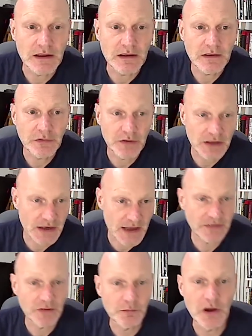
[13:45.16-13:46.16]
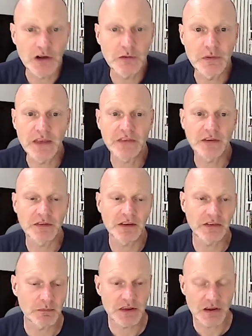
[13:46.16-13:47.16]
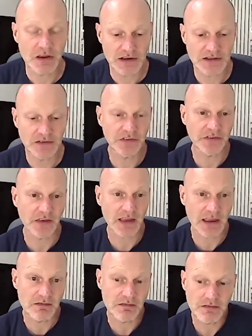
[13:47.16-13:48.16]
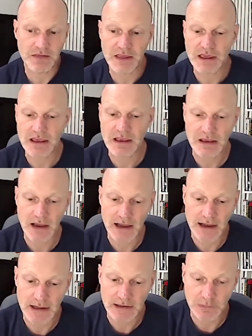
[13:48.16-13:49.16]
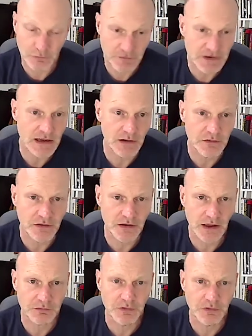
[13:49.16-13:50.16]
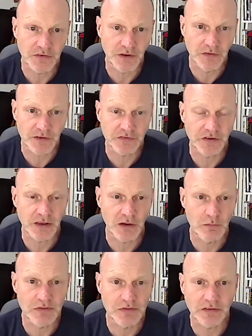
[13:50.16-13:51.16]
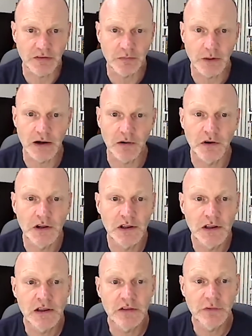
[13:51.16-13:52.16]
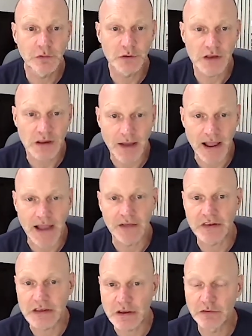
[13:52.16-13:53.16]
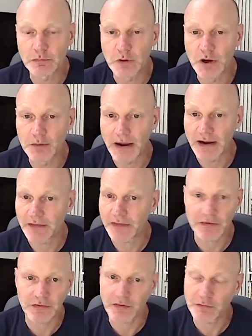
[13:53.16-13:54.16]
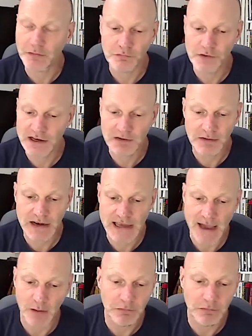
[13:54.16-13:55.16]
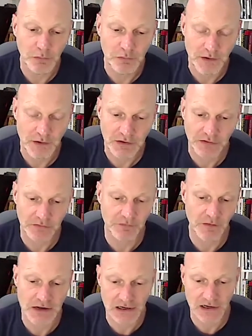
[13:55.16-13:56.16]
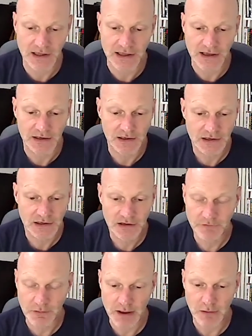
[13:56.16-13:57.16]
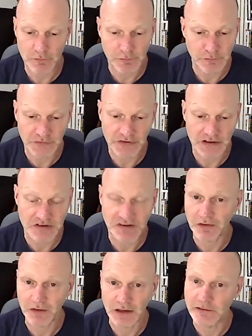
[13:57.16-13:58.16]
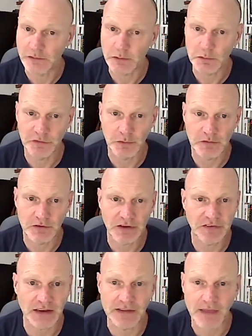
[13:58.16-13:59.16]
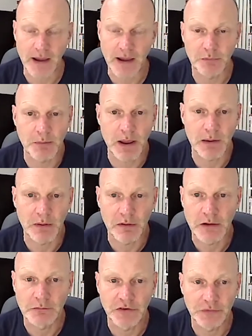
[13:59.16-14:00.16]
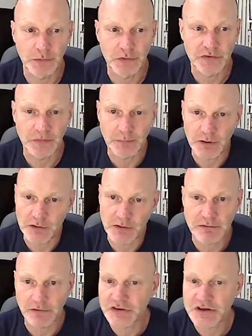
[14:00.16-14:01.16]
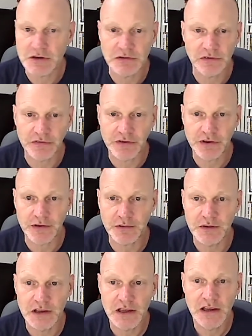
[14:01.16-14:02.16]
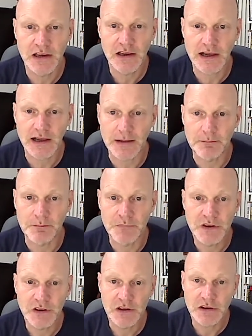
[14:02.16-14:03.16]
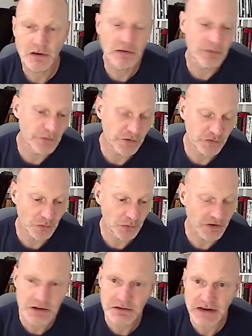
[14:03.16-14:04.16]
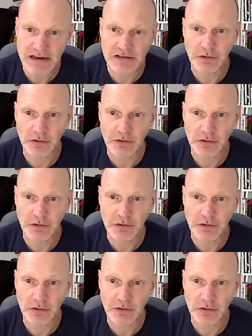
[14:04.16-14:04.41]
sort of connected work with this, I think some of the guidance in the little video that Catherine's done to go with this as well, talking about how to use Word Bank, that's really, really helpful, very, very clear, very helpful for teachers, I think, if we want to investigate that and prepare our own resources, but great for students too. Useful for sourcing new data